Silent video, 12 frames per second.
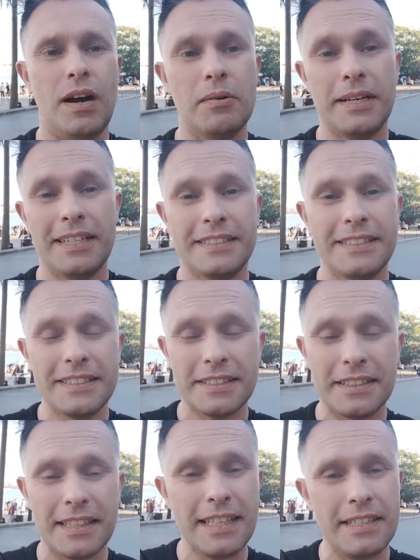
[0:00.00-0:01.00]
actually
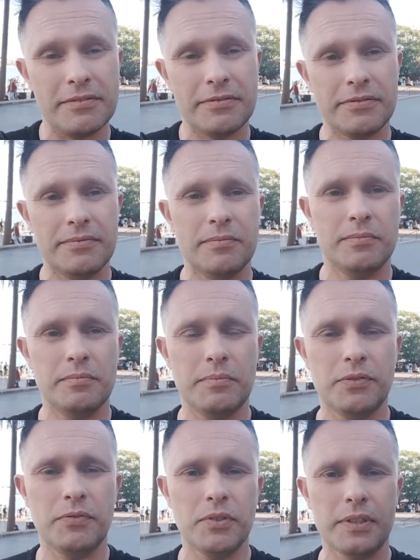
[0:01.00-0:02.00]
just leave
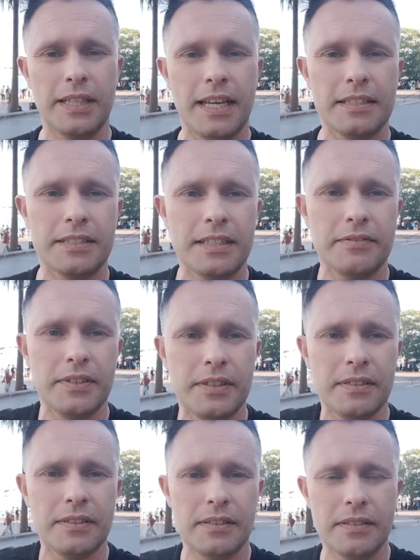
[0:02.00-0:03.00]
before the date's
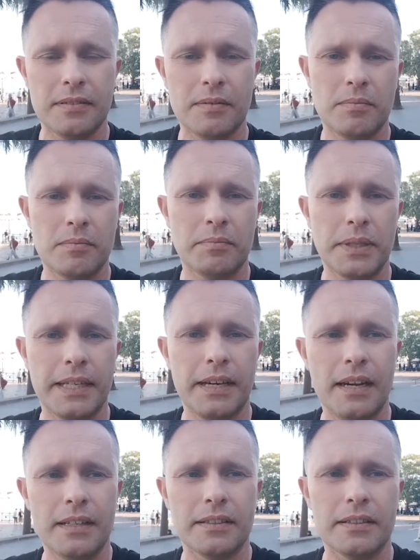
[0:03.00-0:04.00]
even
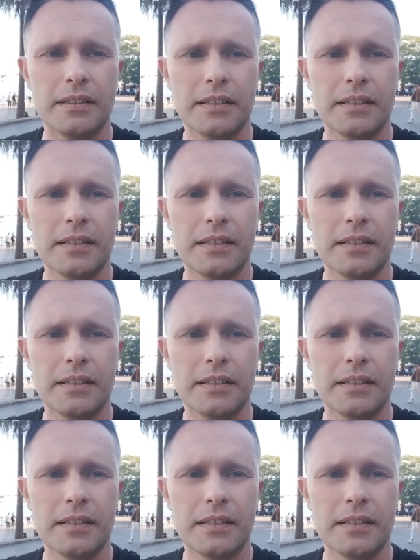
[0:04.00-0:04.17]
begun.